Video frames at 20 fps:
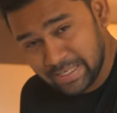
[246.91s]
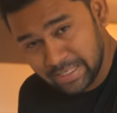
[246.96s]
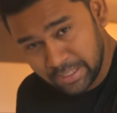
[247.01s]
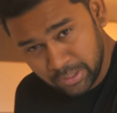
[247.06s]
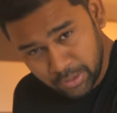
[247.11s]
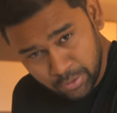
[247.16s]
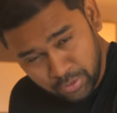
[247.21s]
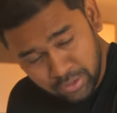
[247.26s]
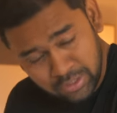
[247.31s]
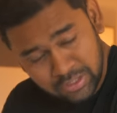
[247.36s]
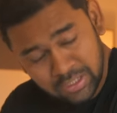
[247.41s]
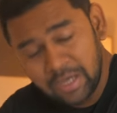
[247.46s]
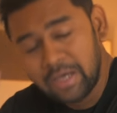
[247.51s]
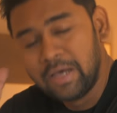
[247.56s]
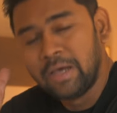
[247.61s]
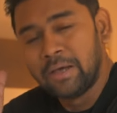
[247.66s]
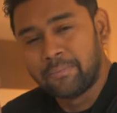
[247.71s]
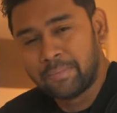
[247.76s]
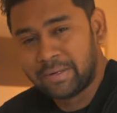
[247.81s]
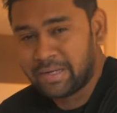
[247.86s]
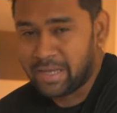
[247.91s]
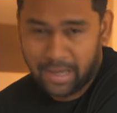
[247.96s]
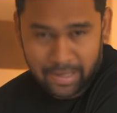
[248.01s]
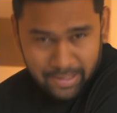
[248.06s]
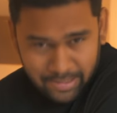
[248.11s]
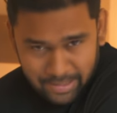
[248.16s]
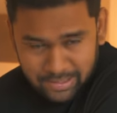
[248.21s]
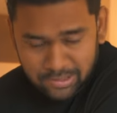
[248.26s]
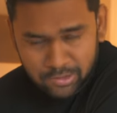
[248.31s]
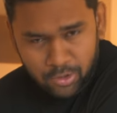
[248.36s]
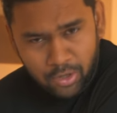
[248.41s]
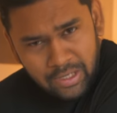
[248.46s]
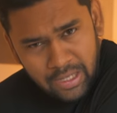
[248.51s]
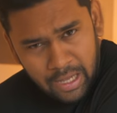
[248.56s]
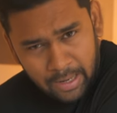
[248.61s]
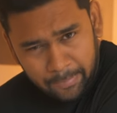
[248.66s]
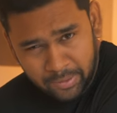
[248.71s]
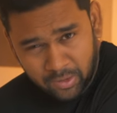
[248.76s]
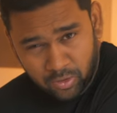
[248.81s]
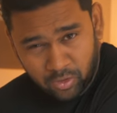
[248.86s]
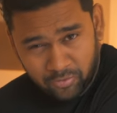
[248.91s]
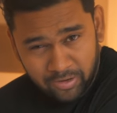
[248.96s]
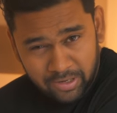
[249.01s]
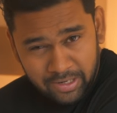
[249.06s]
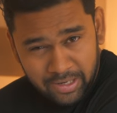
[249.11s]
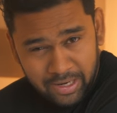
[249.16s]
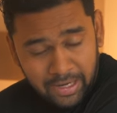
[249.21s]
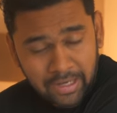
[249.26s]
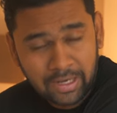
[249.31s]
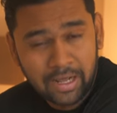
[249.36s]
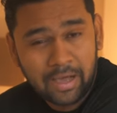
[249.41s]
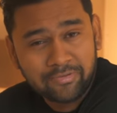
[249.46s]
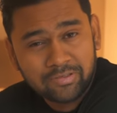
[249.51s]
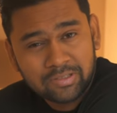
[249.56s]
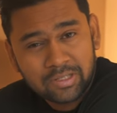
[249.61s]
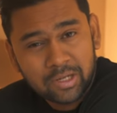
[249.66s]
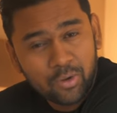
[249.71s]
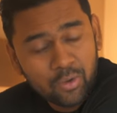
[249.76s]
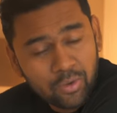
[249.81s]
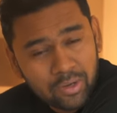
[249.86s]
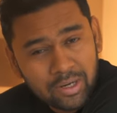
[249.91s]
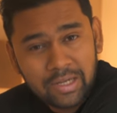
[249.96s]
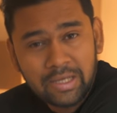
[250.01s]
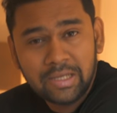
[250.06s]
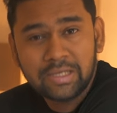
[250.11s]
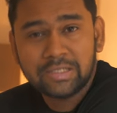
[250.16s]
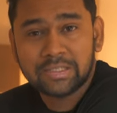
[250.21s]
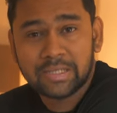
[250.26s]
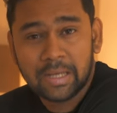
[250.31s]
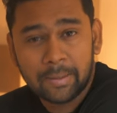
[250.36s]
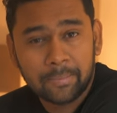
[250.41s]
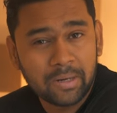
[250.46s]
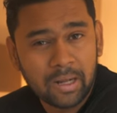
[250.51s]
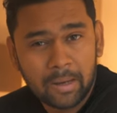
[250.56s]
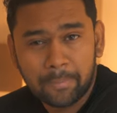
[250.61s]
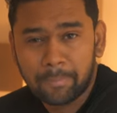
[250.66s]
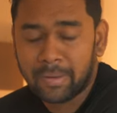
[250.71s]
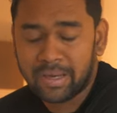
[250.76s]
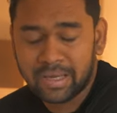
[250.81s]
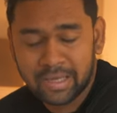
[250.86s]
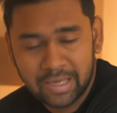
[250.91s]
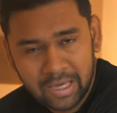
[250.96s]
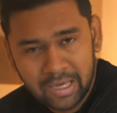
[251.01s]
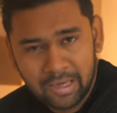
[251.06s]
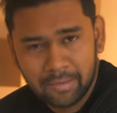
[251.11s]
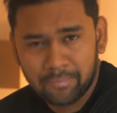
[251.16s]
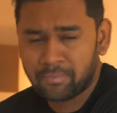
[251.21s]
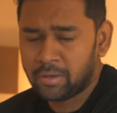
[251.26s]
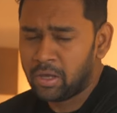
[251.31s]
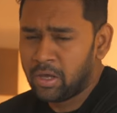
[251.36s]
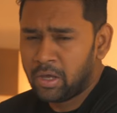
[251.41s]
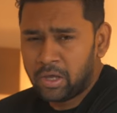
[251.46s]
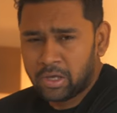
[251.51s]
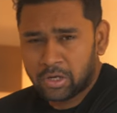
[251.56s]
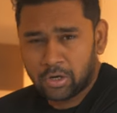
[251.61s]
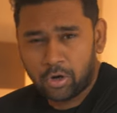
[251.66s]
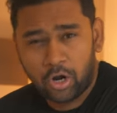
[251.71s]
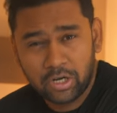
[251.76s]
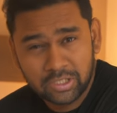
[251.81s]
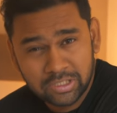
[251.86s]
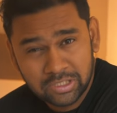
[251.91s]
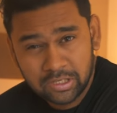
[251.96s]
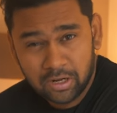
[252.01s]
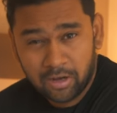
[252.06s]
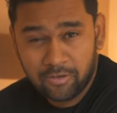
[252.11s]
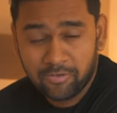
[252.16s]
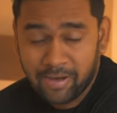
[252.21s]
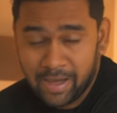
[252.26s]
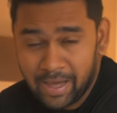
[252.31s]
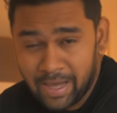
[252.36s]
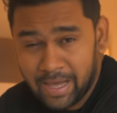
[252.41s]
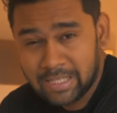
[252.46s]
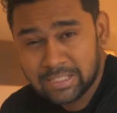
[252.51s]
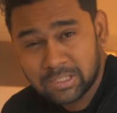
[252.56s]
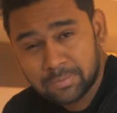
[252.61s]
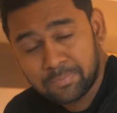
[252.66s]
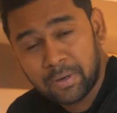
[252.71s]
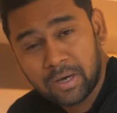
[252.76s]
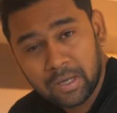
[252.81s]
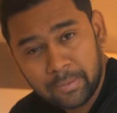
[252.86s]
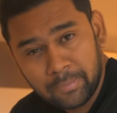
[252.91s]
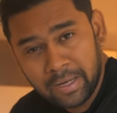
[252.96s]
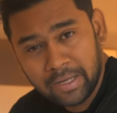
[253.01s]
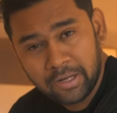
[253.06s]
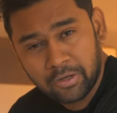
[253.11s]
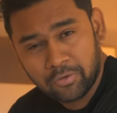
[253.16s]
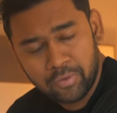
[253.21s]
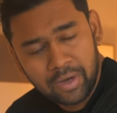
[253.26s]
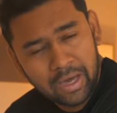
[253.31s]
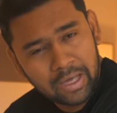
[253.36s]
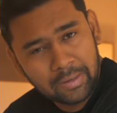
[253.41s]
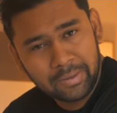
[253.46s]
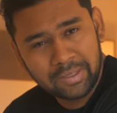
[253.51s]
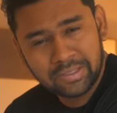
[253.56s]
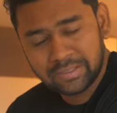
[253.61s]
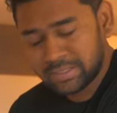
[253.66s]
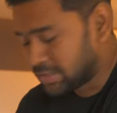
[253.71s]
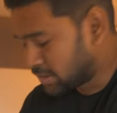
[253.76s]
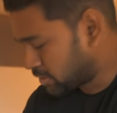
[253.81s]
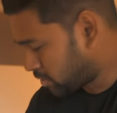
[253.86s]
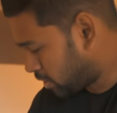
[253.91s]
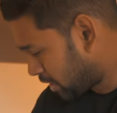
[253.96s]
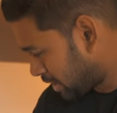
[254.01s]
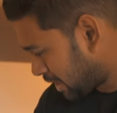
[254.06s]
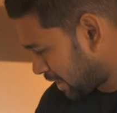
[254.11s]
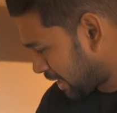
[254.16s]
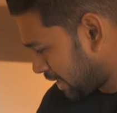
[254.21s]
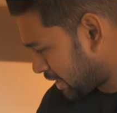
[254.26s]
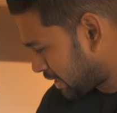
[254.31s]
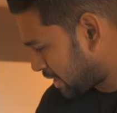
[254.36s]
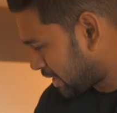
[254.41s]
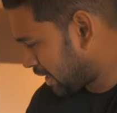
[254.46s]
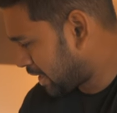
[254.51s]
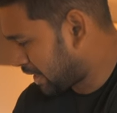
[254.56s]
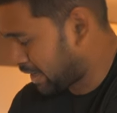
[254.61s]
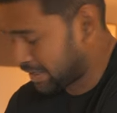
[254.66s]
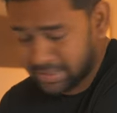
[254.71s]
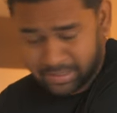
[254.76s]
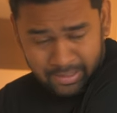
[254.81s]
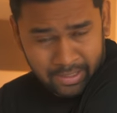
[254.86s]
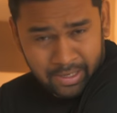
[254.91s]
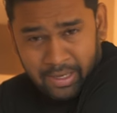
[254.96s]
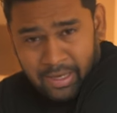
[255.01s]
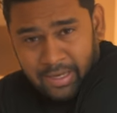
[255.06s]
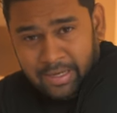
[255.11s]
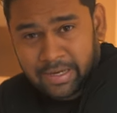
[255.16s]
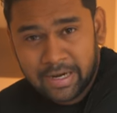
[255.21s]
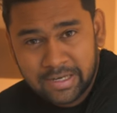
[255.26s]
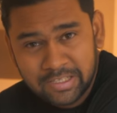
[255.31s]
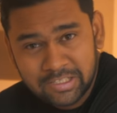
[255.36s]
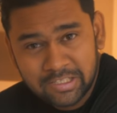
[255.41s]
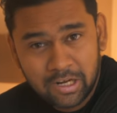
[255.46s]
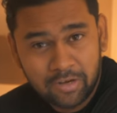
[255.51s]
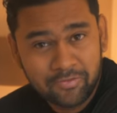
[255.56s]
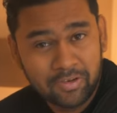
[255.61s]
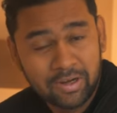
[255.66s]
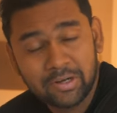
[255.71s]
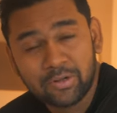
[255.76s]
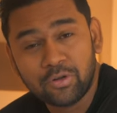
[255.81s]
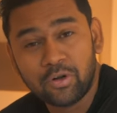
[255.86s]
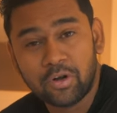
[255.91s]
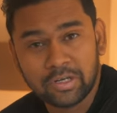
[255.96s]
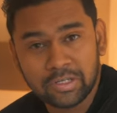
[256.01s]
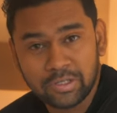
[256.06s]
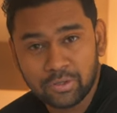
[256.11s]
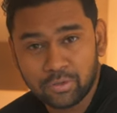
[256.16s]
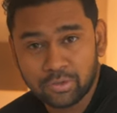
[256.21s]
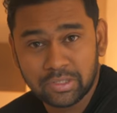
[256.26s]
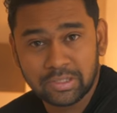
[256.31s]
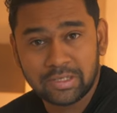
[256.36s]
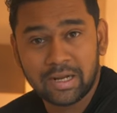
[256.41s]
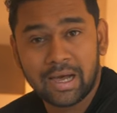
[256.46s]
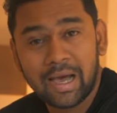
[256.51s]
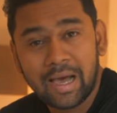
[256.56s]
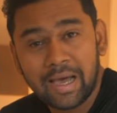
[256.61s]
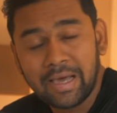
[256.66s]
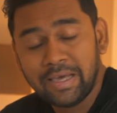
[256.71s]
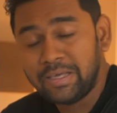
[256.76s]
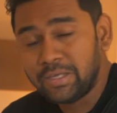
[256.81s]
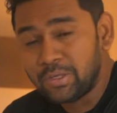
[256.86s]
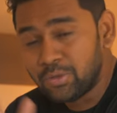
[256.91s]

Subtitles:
huge. But yeah, it has not happened overnight. I have slowly stepped up my game, got stuff as per my requirements. It's not like I get stuff and do not use it. I